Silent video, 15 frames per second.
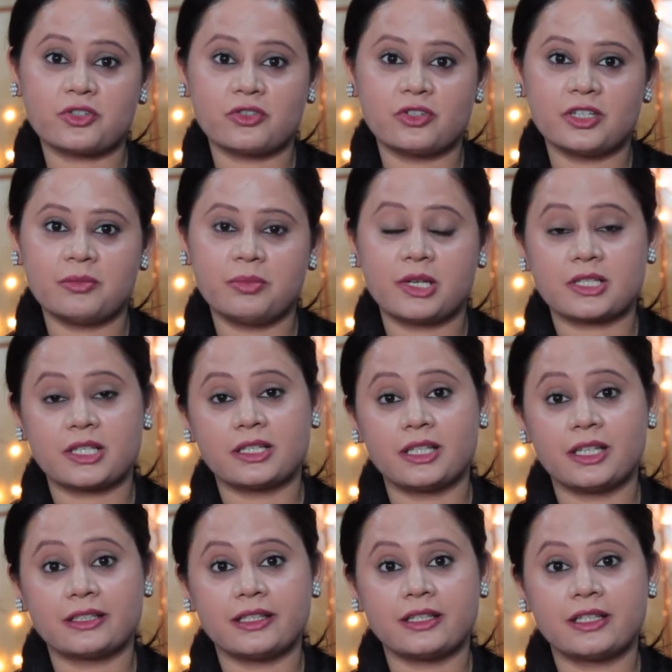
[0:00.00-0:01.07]
only because I
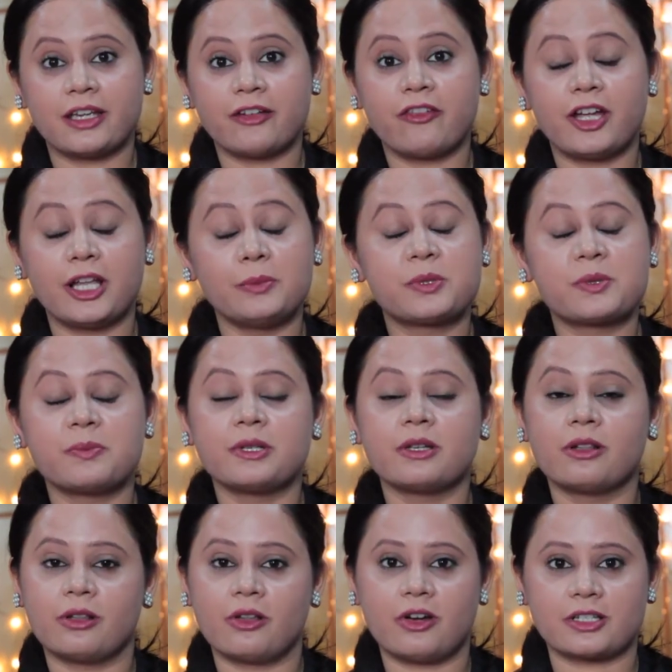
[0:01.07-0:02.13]
think that they have helped me a
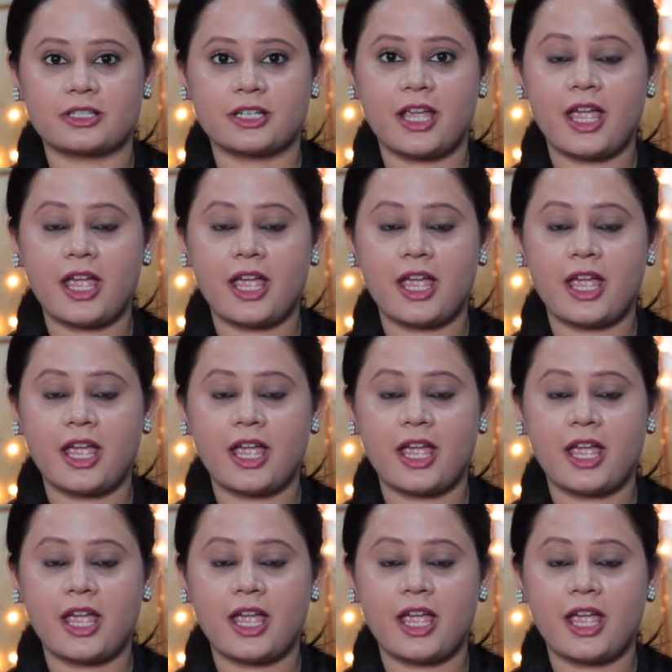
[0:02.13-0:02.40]
lot.